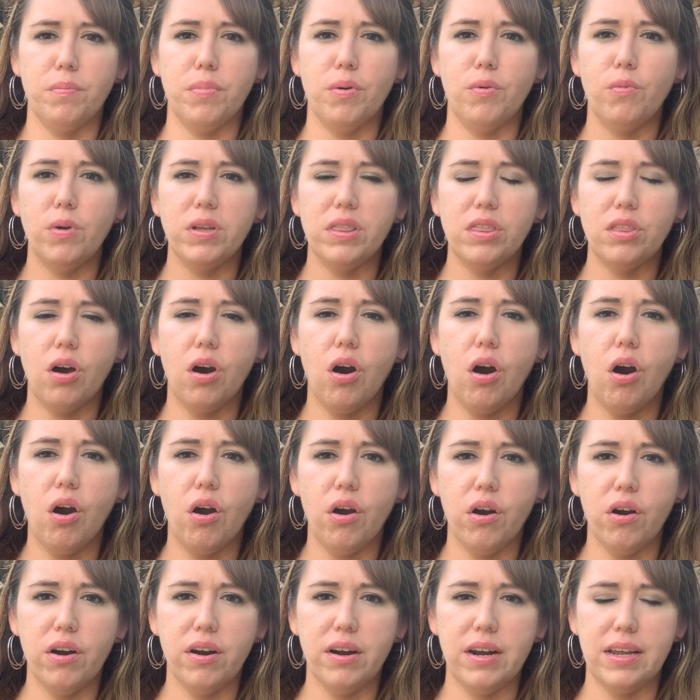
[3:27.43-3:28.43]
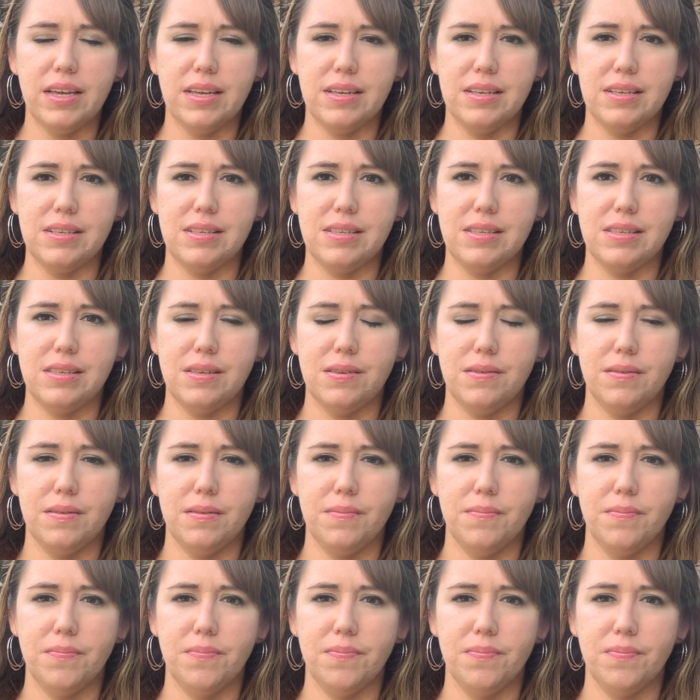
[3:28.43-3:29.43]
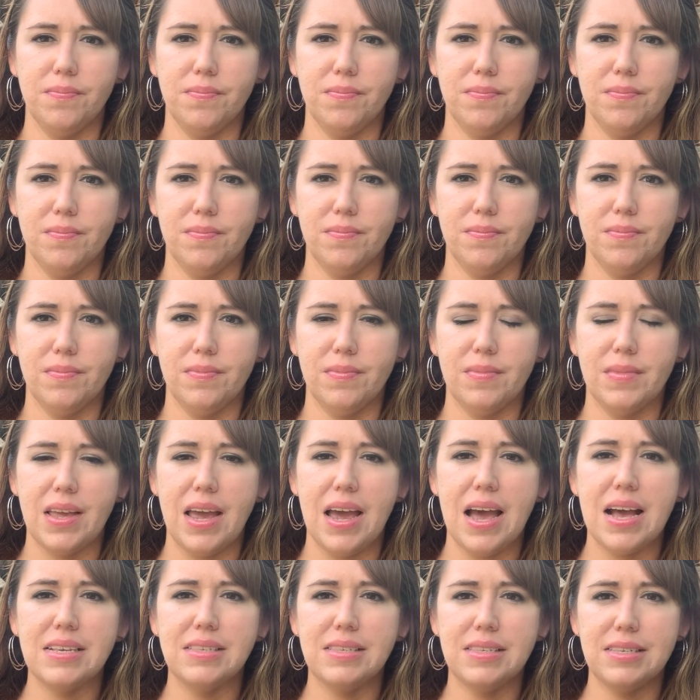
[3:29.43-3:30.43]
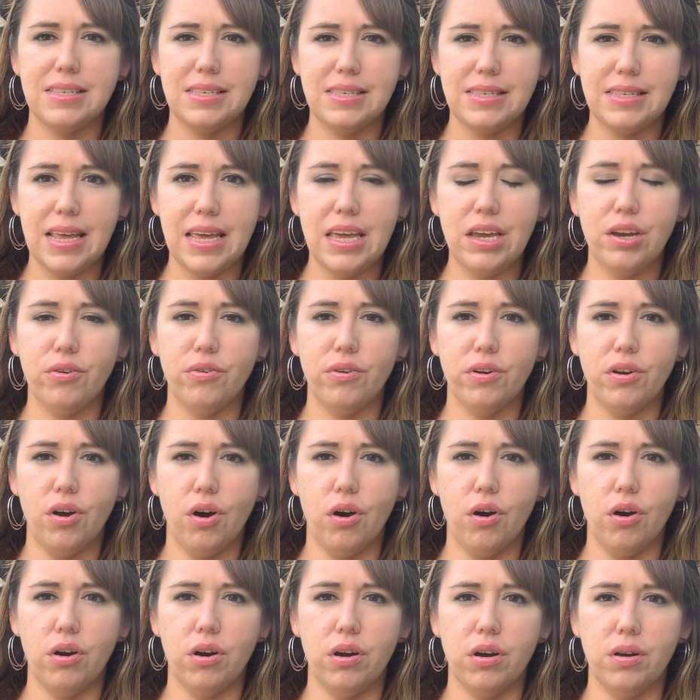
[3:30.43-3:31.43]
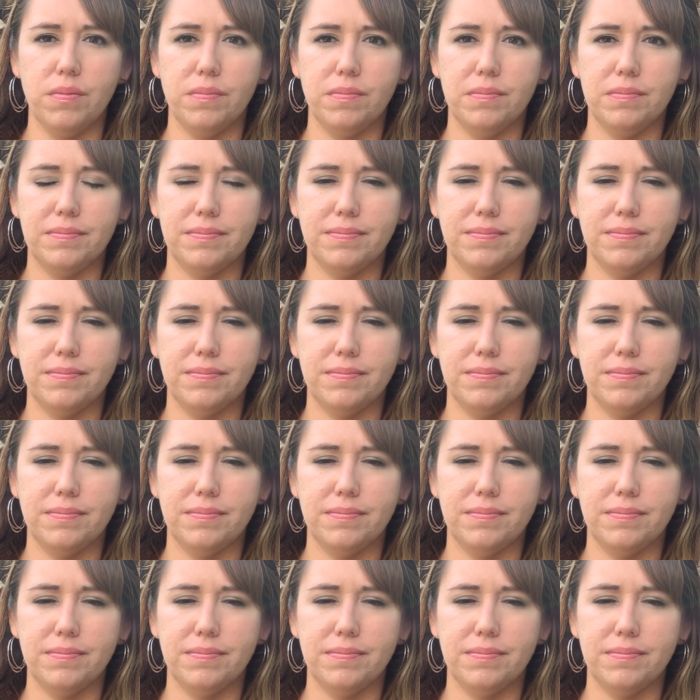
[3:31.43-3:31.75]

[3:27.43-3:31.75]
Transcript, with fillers: but what the heart is, as the sacred heart,